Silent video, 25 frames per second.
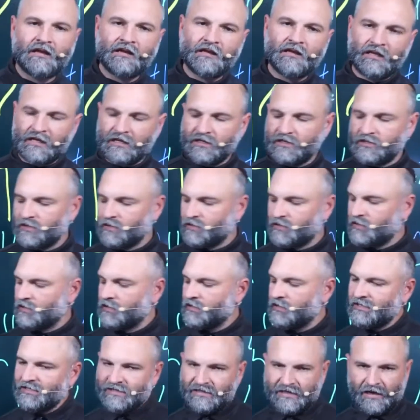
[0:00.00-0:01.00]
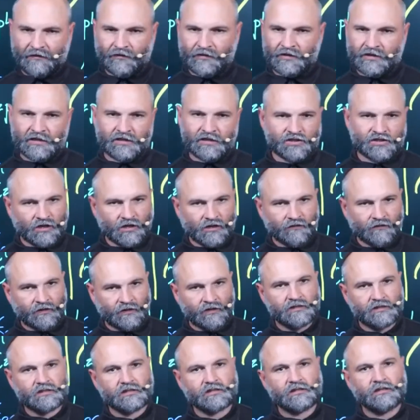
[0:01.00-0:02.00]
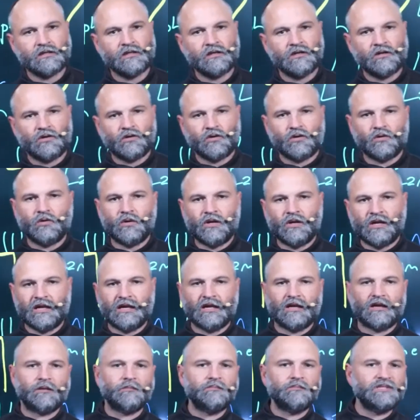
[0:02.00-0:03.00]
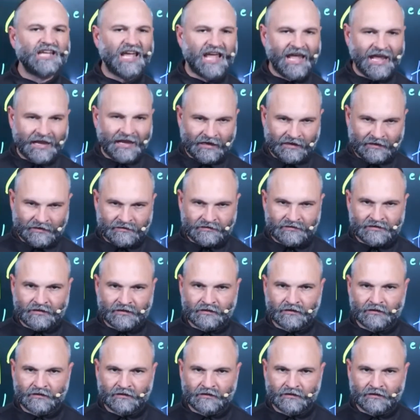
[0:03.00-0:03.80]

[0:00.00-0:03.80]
he took 70 servants who he had obtained.